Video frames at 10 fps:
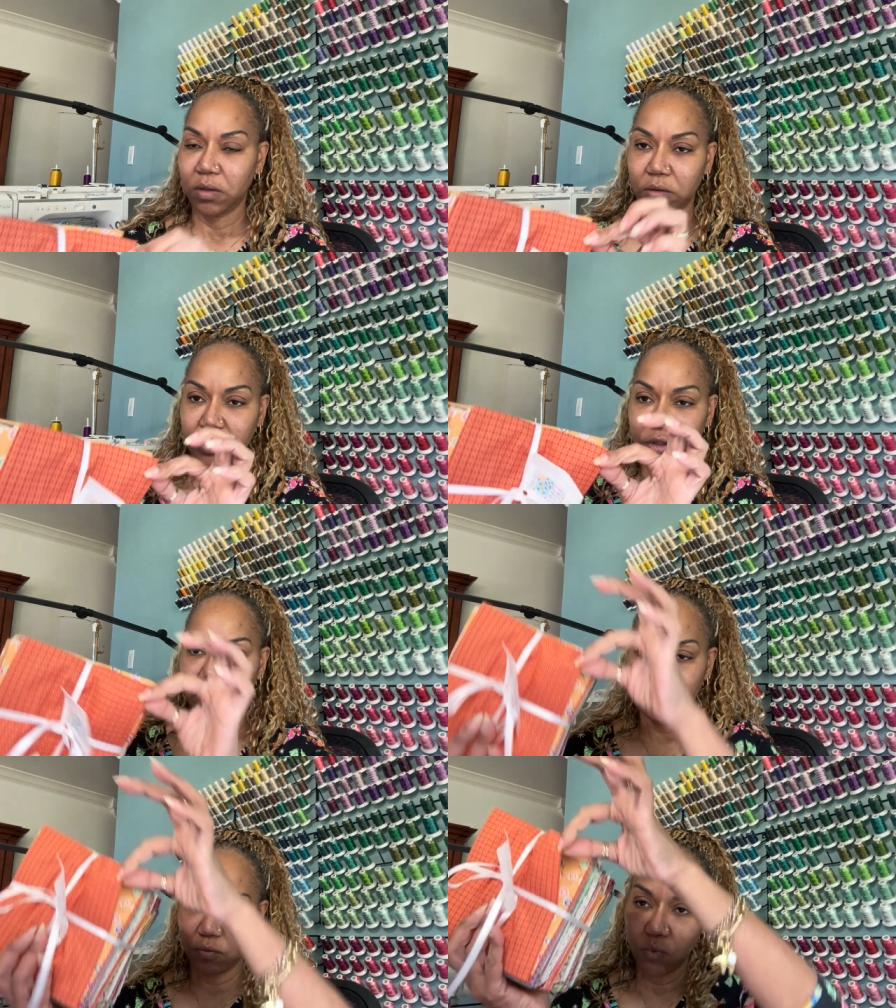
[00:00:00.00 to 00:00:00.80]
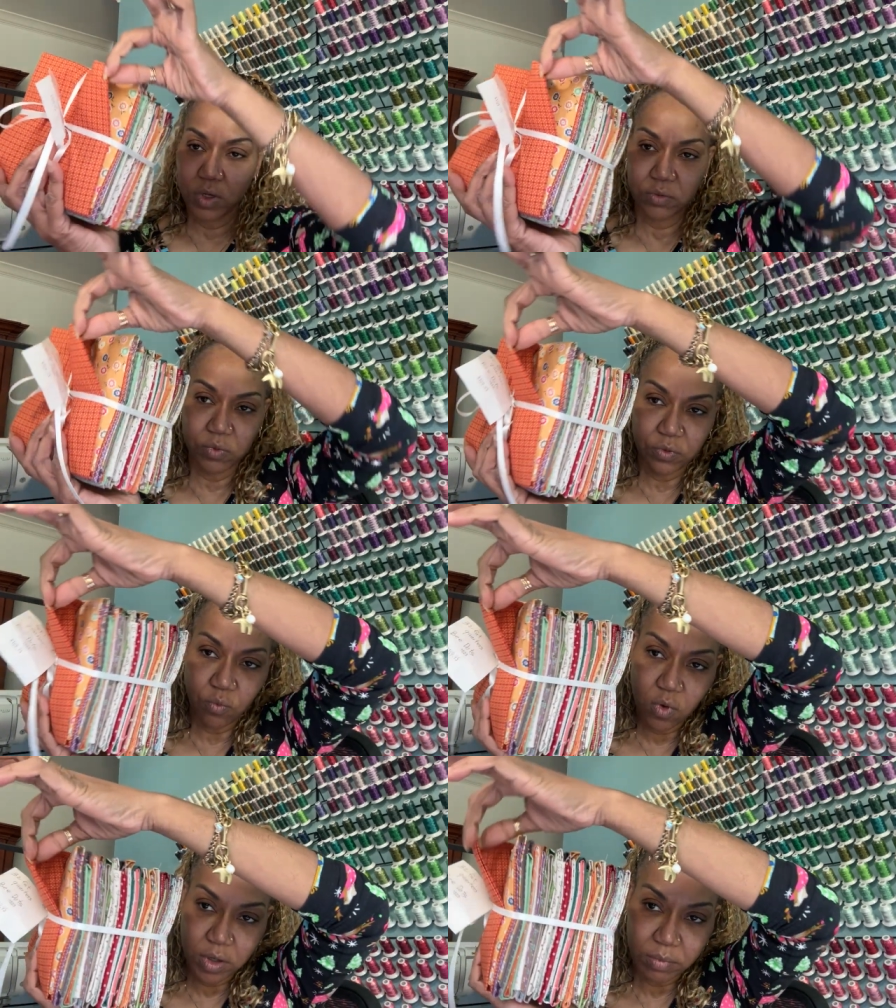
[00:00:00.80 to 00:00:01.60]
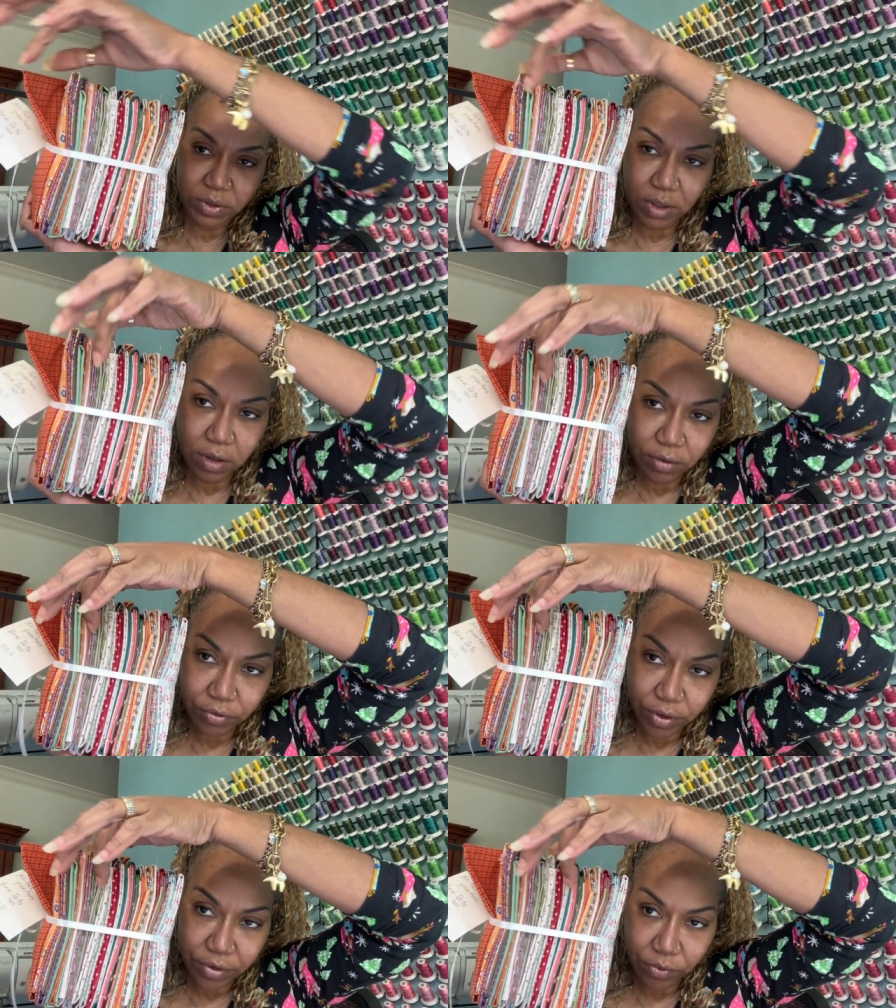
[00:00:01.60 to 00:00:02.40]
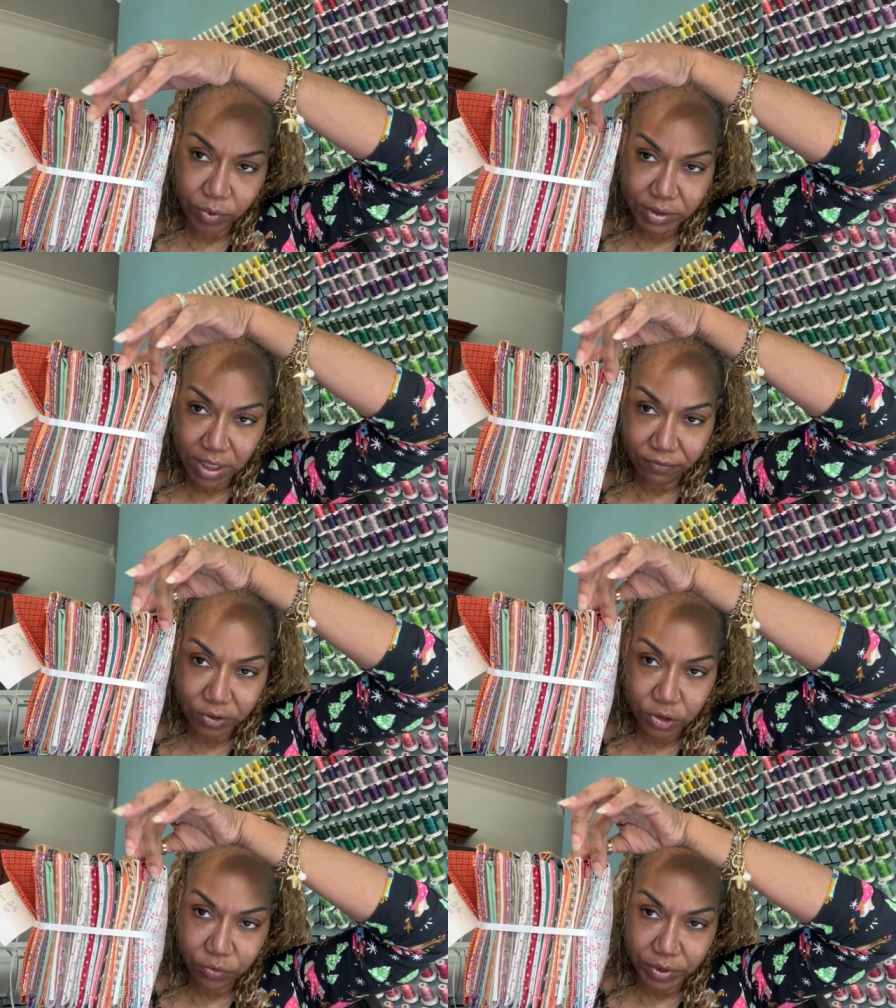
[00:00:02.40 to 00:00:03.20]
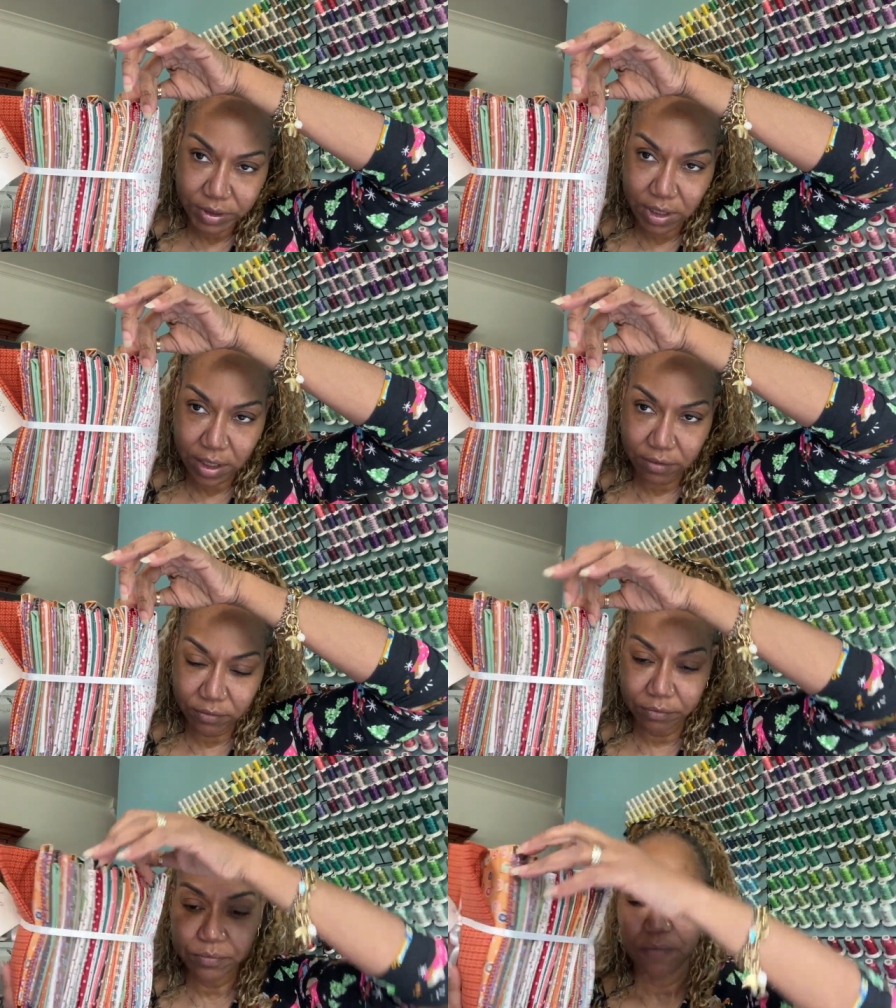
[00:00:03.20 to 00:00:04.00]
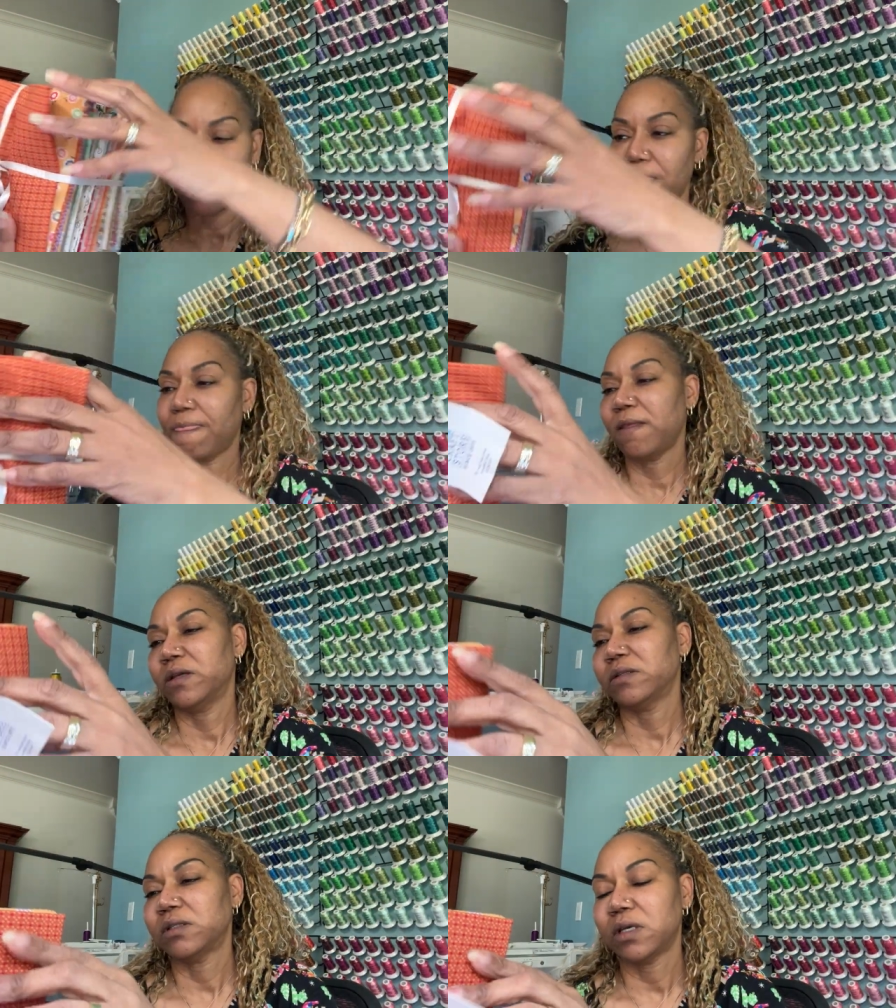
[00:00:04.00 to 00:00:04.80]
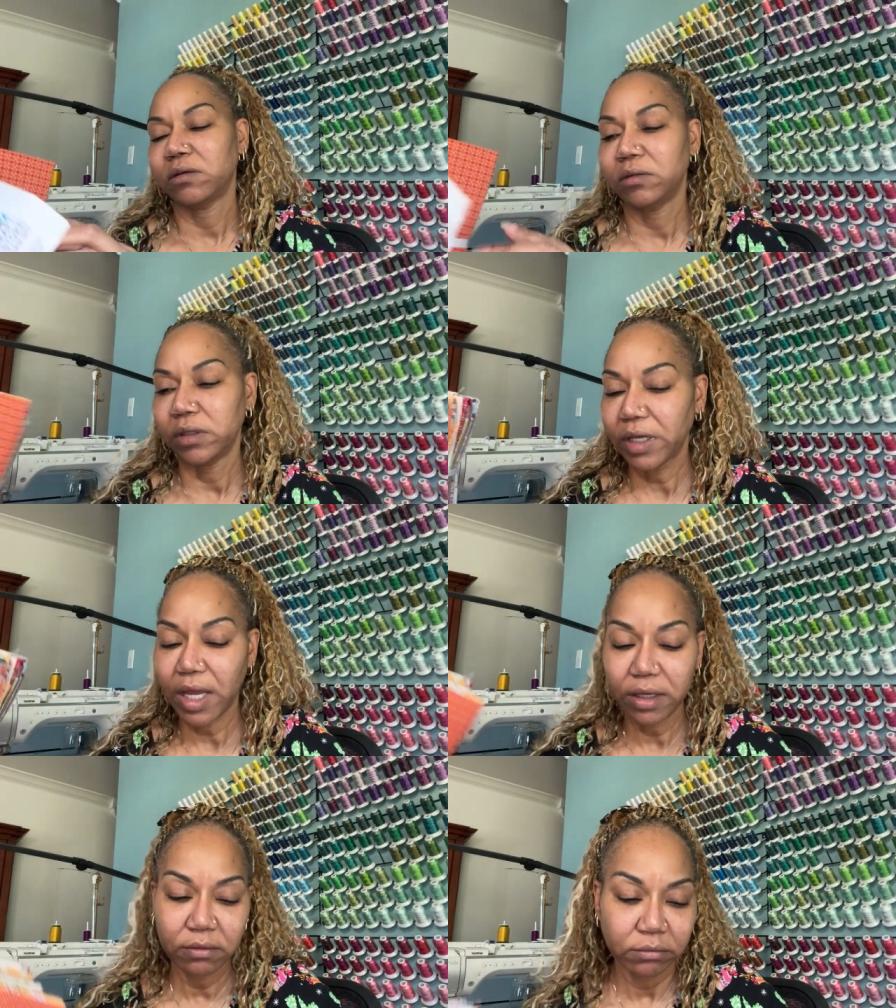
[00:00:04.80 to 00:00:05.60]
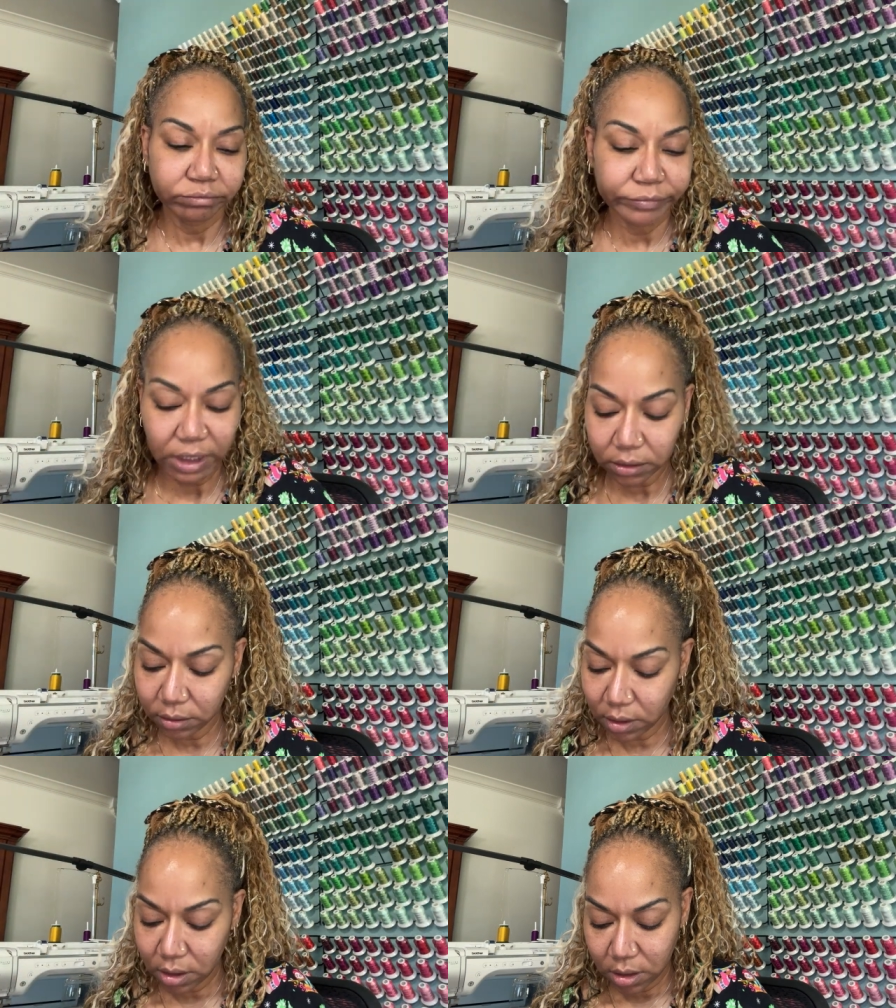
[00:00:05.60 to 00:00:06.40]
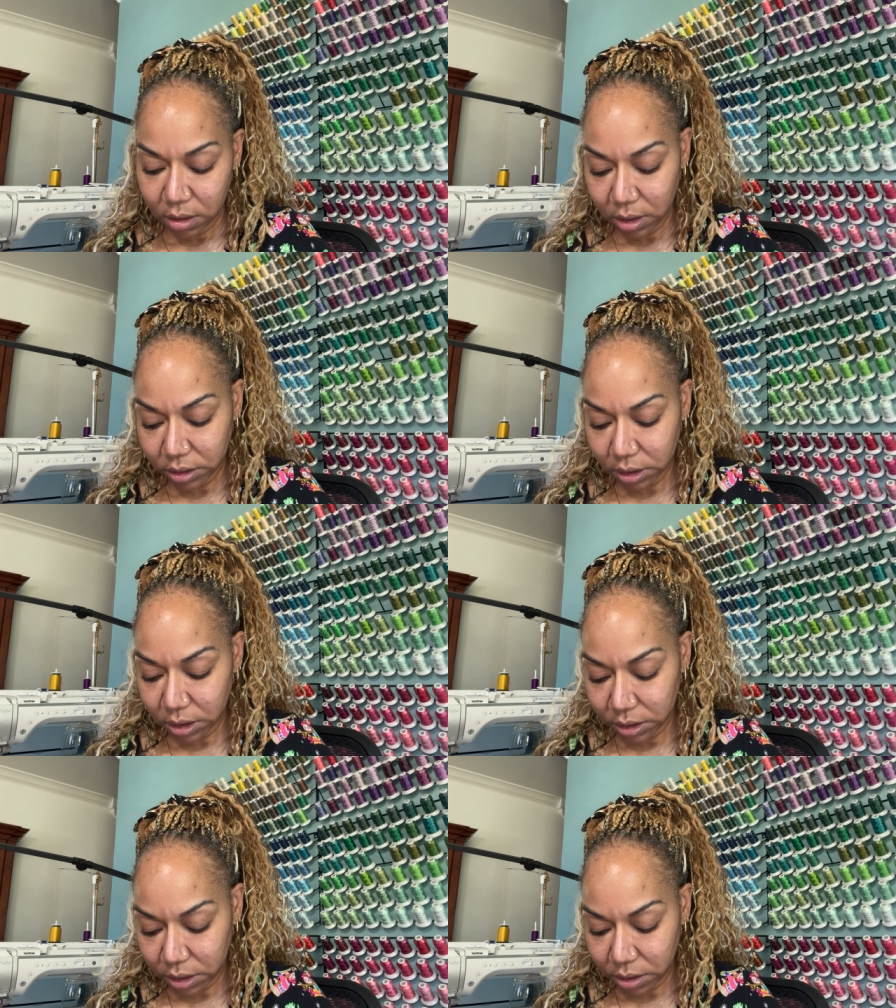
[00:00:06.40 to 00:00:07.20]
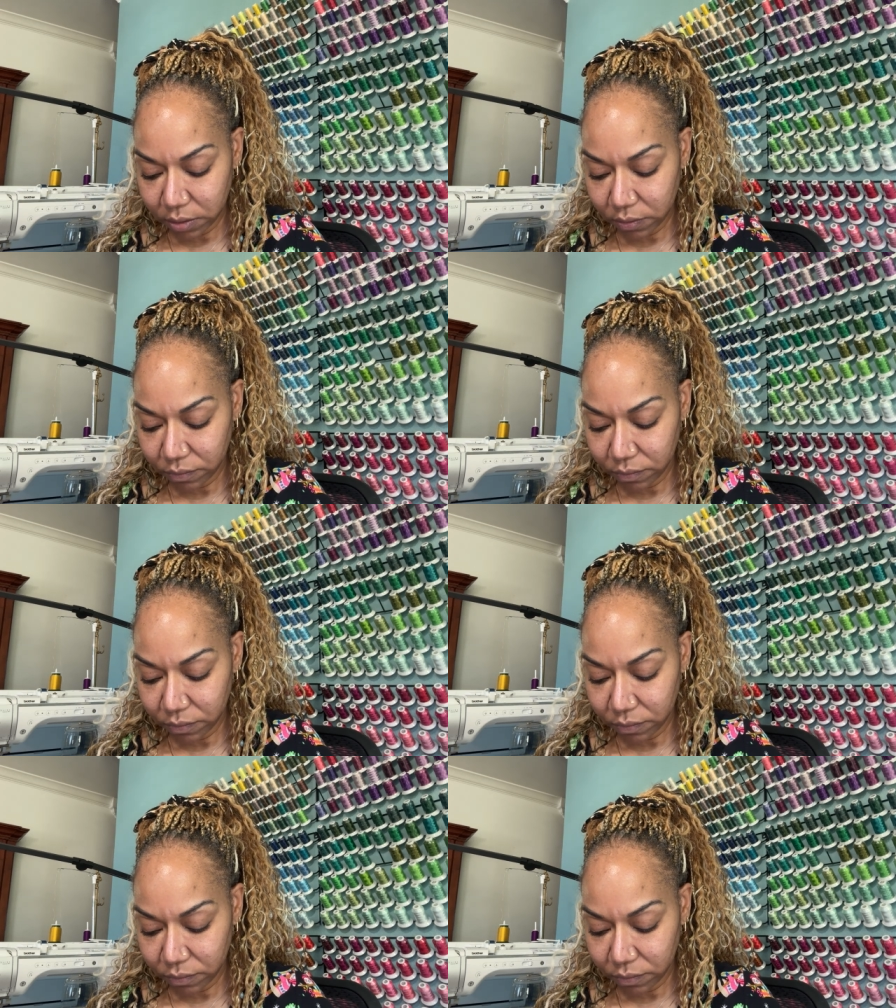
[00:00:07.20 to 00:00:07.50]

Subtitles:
Just one with one, but all the other ones have 2 inside of them. So, okay. That's a good deal.